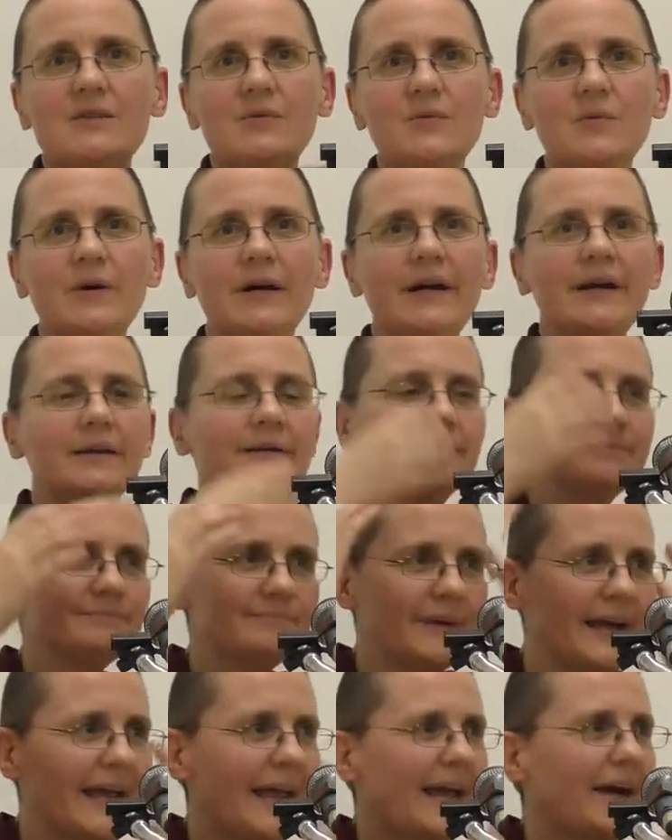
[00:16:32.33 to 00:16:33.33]
the way
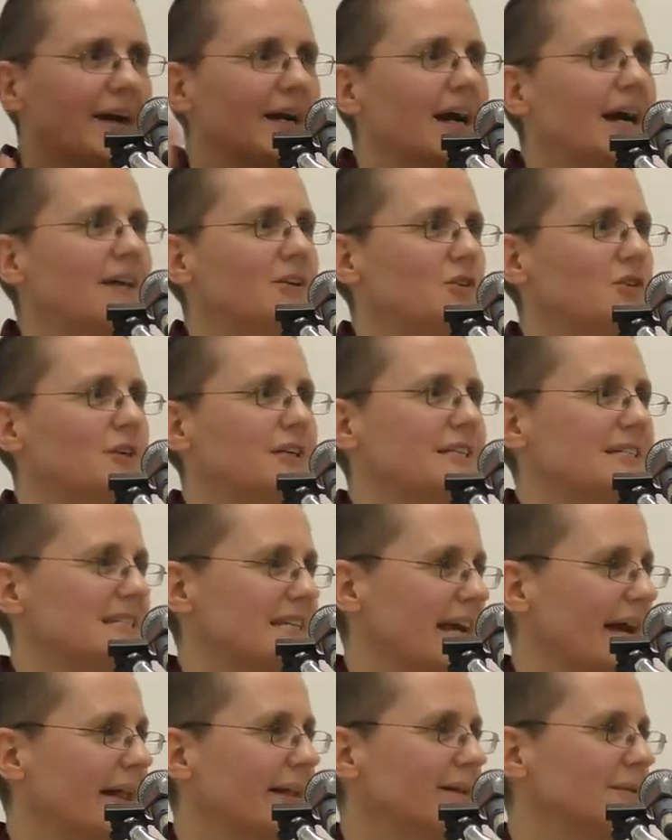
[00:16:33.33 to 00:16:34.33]
my haircut, you can
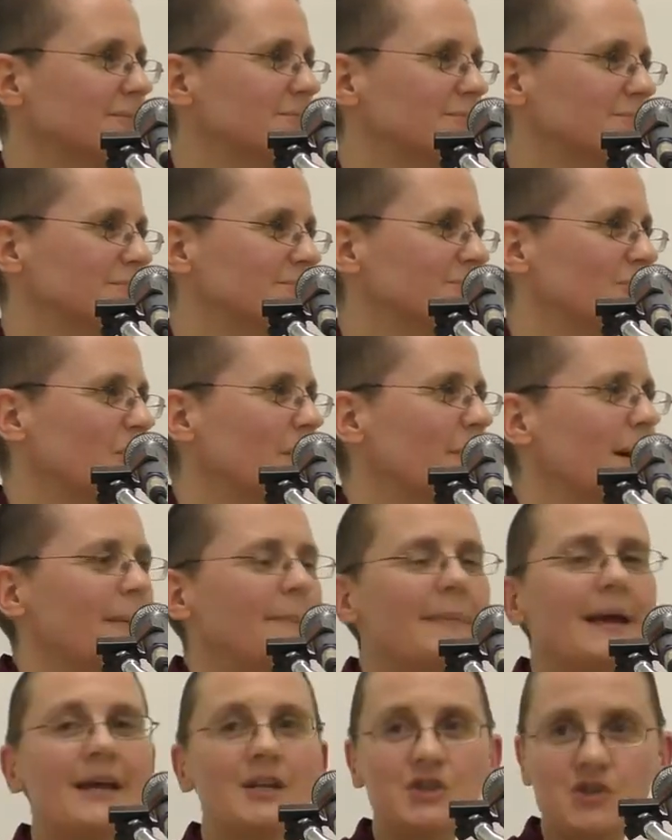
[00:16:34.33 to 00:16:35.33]
tell what my
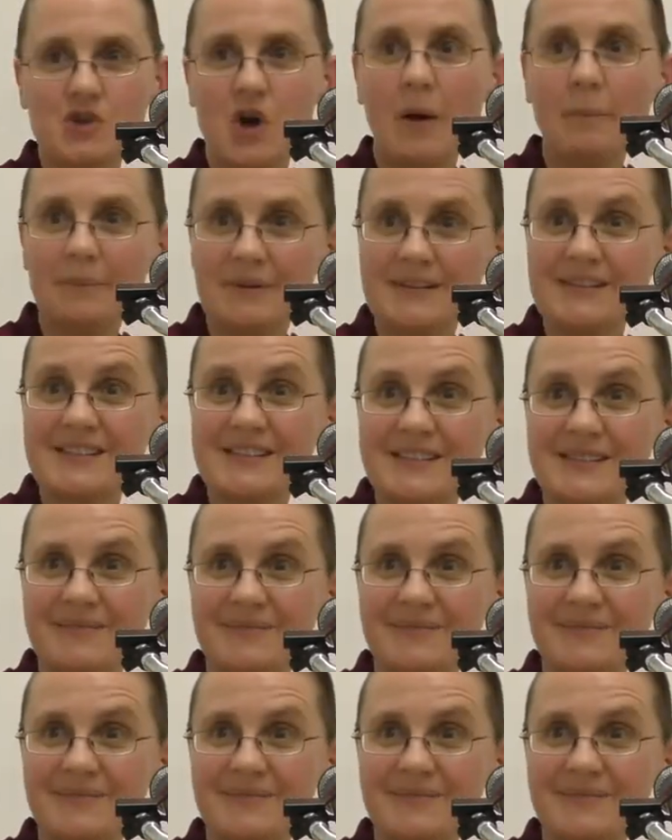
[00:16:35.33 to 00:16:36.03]
main job is.